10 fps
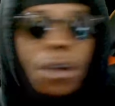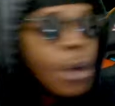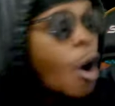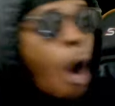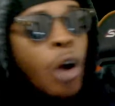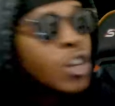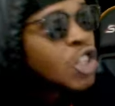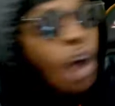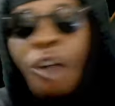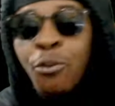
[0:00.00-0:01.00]
hard
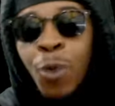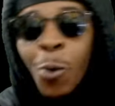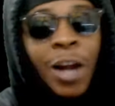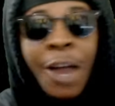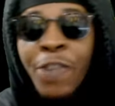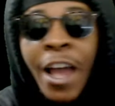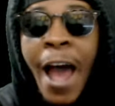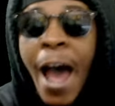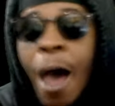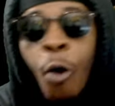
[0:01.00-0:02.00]
software, whatever the
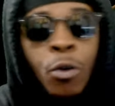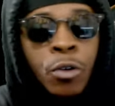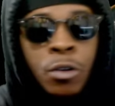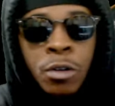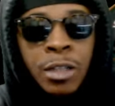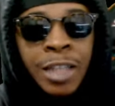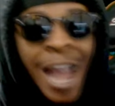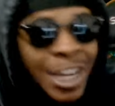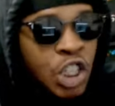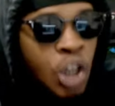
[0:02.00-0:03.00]
hell.
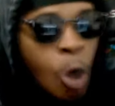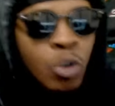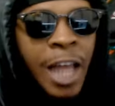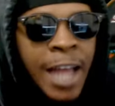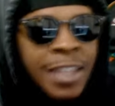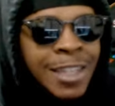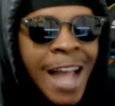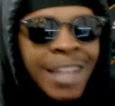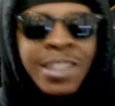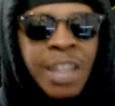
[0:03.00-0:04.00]
That shows that. It's
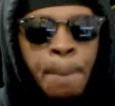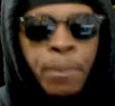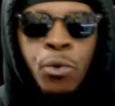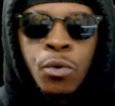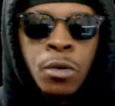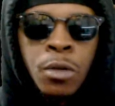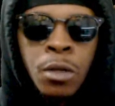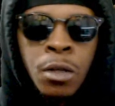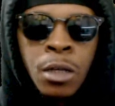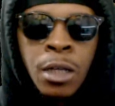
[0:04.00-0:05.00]
that simple.
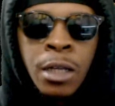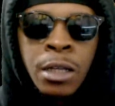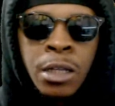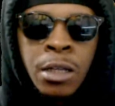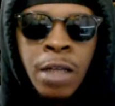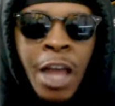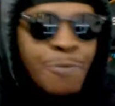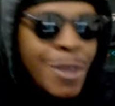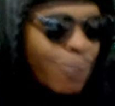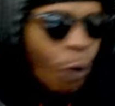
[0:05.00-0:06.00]

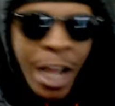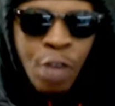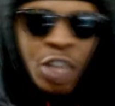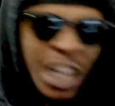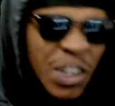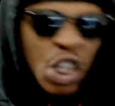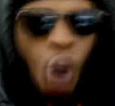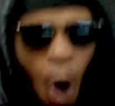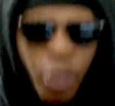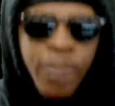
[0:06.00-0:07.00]
If before they used to give us
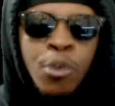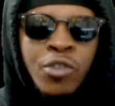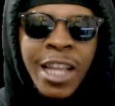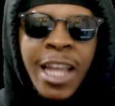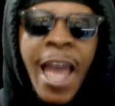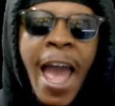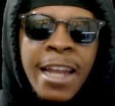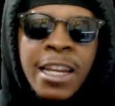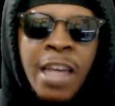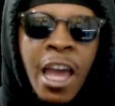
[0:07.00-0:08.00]
all the moves that they
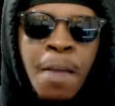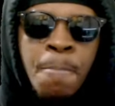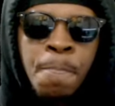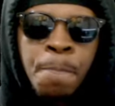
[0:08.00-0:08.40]
had in the game,